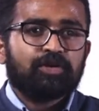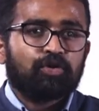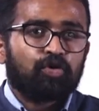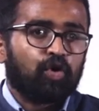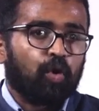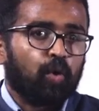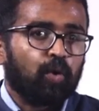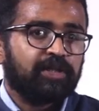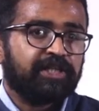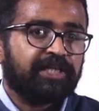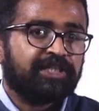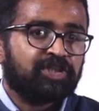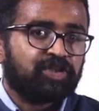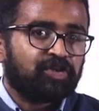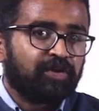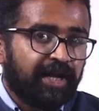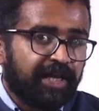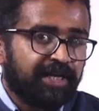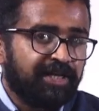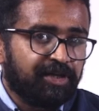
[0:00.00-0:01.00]
the role that
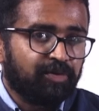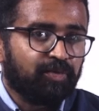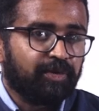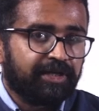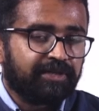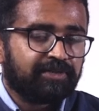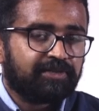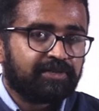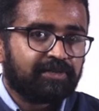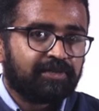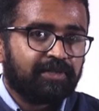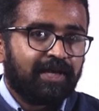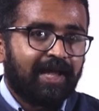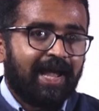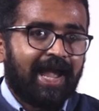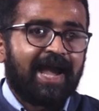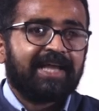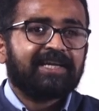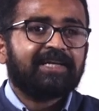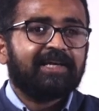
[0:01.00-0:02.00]
trade unions
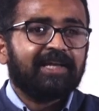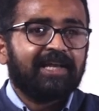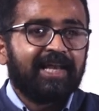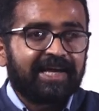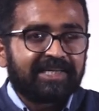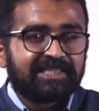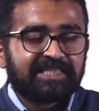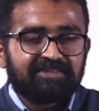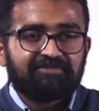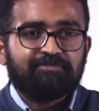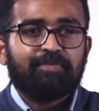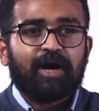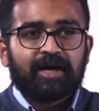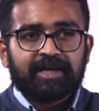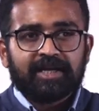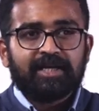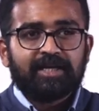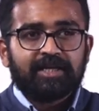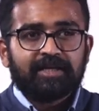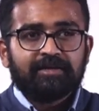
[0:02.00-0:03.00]
and collective
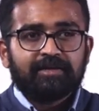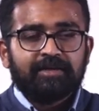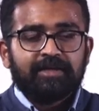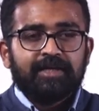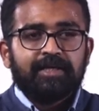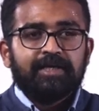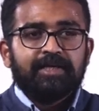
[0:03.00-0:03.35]
bargaining